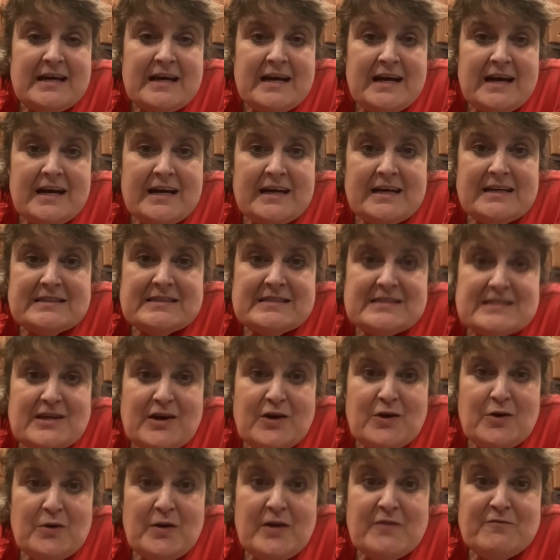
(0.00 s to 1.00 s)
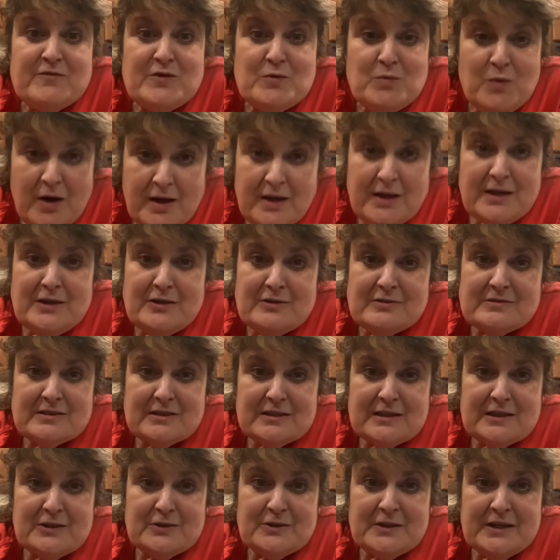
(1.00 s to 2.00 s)
Uh, so if you want to use a
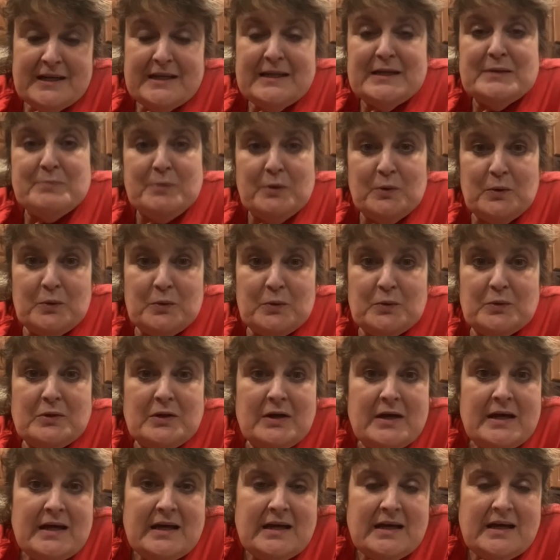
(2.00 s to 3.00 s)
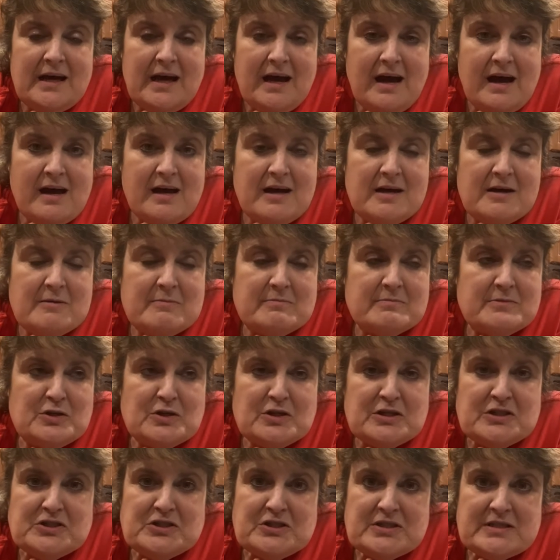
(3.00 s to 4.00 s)
little kiddie pool, um, you
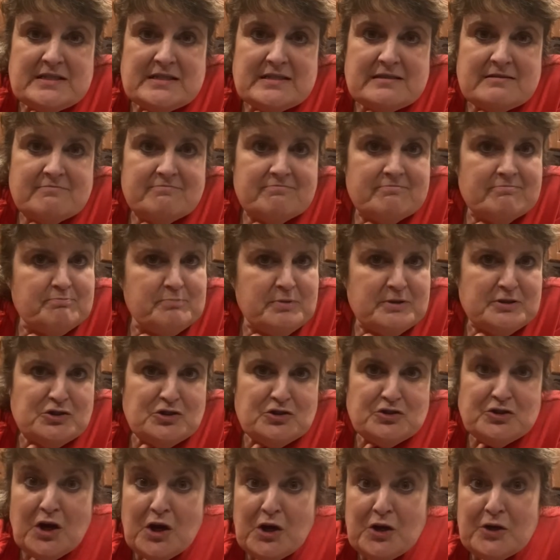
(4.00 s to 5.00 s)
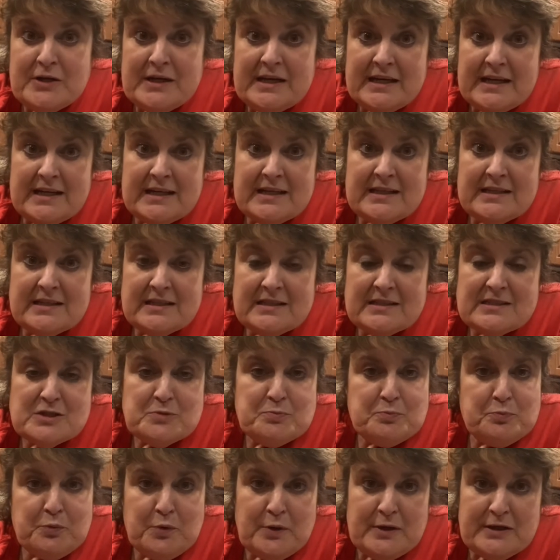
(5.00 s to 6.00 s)
can just put your dirt in,
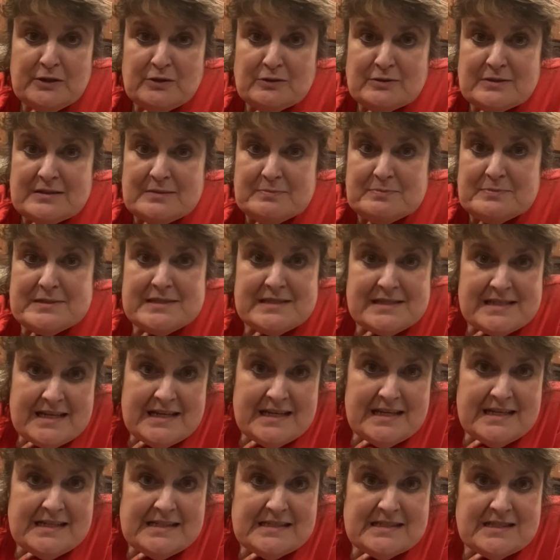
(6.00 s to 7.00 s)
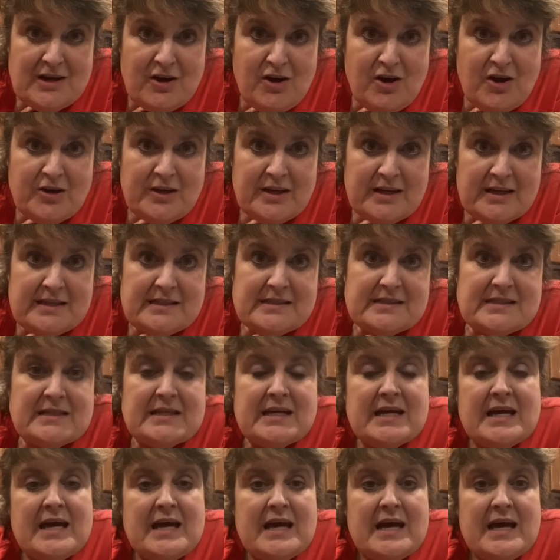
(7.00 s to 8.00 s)
sprinkle some seeds on it,
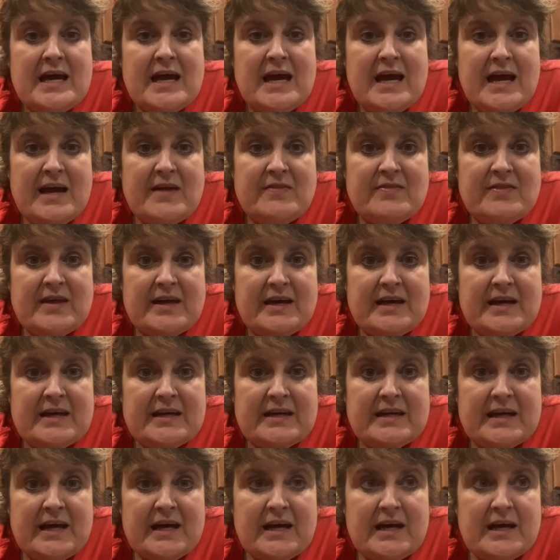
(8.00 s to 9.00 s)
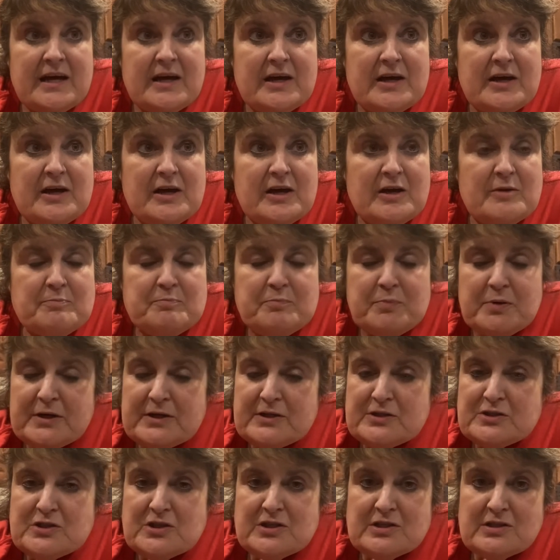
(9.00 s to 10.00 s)
and then uh,
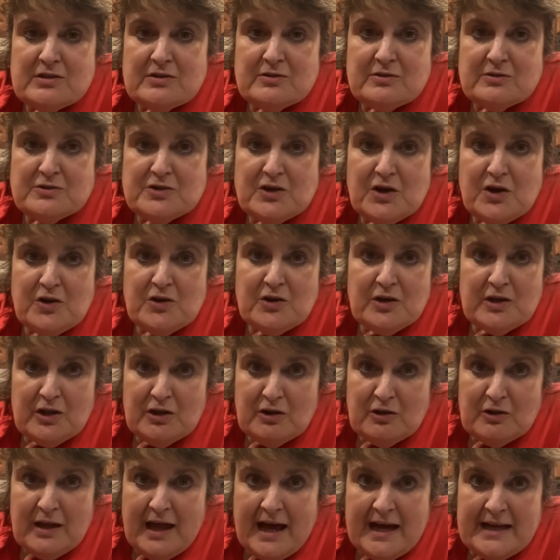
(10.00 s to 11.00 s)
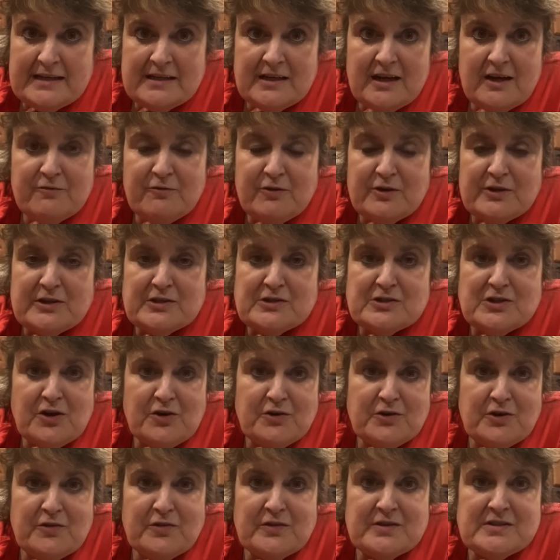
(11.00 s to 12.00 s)
put dirt, a little light covering of
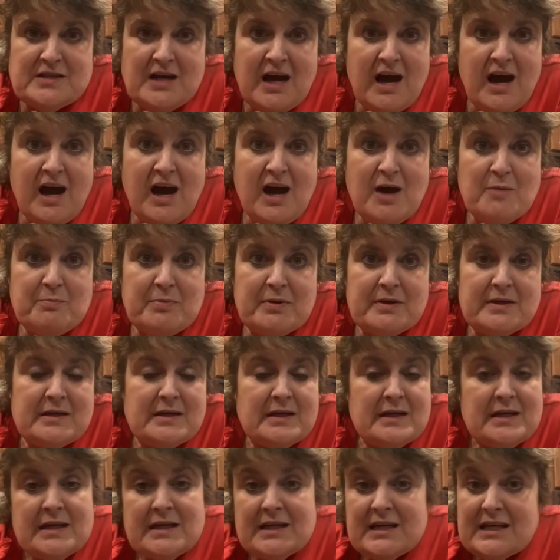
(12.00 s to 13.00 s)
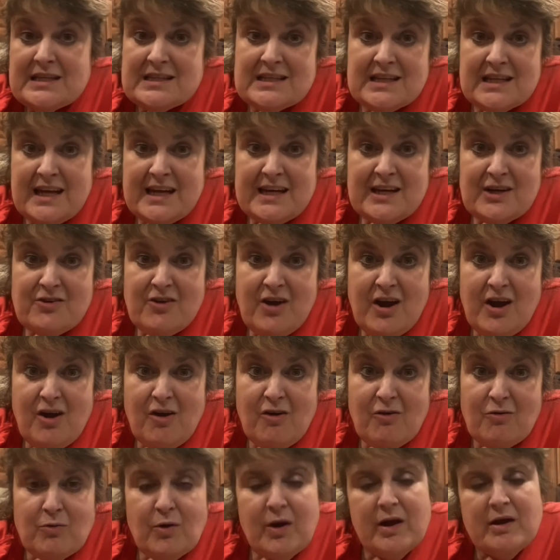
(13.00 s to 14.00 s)
dirt on the top and then let it
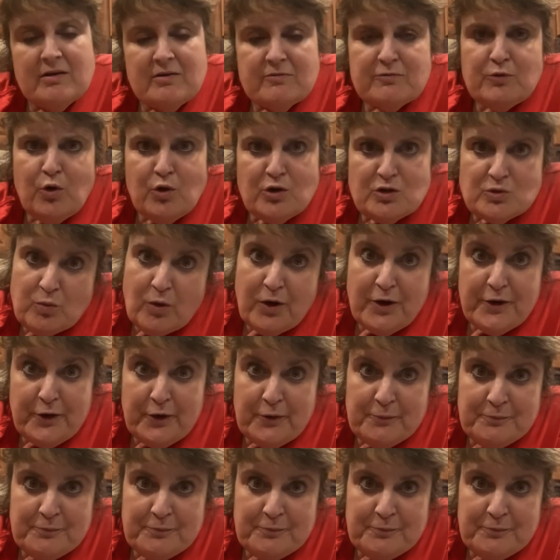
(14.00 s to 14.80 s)
grow. Well, of course, water,